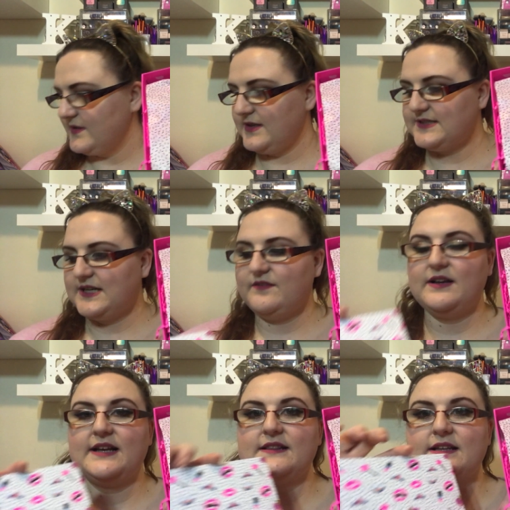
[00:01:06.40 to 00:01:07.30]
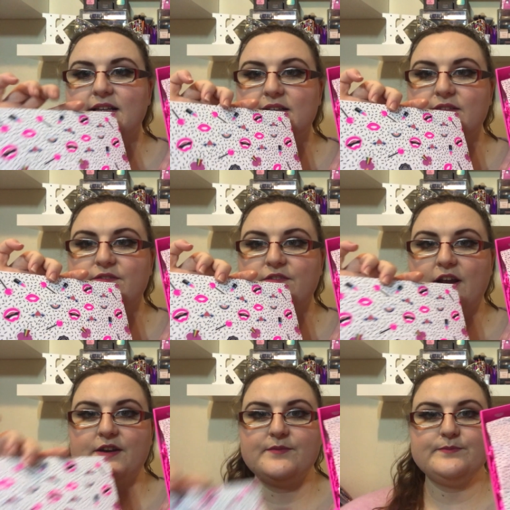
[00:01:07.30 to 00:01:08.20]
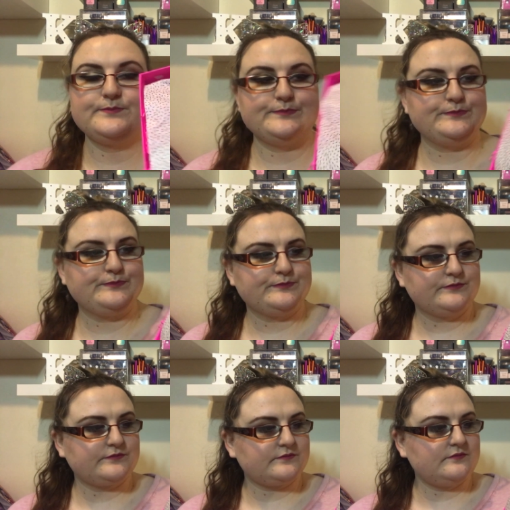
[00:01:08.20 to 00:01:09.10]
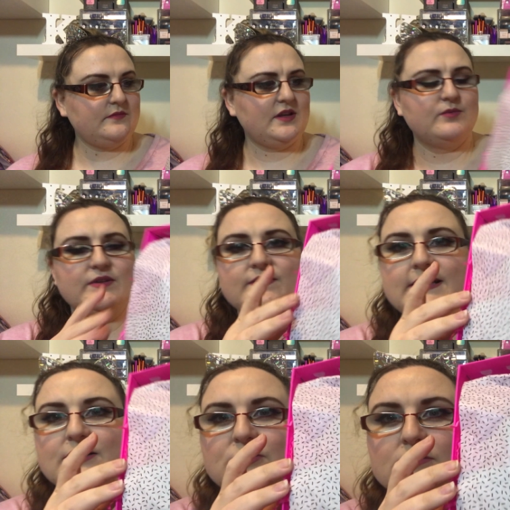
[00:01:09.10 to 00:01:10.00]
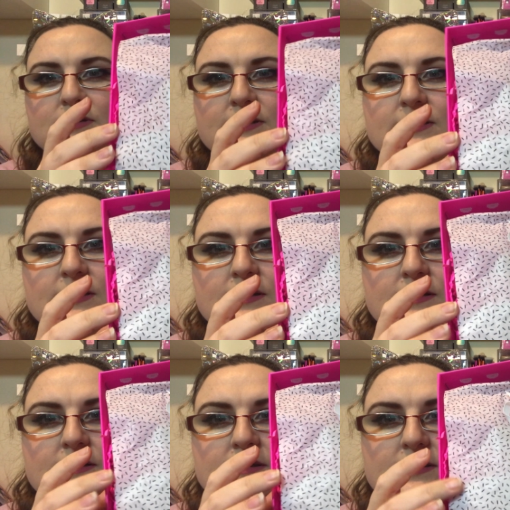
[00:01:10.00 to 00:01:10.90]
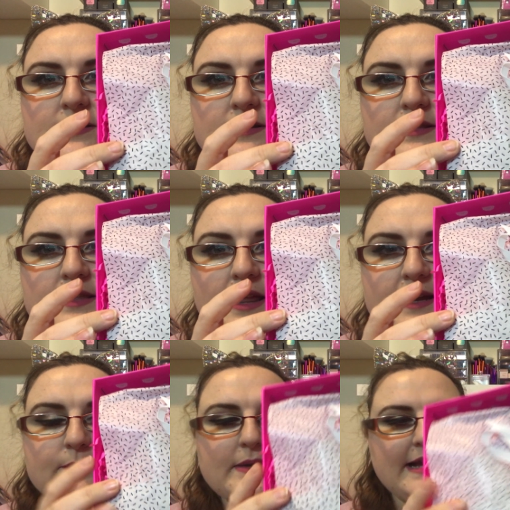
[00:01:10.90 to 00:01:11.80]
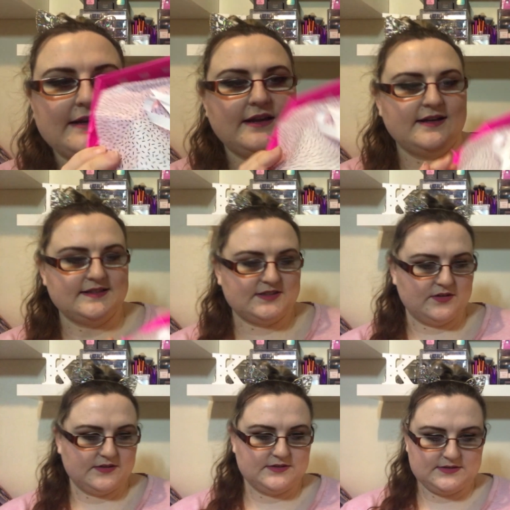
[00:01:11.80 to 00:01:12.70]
is kind of like the front with little light black lines on.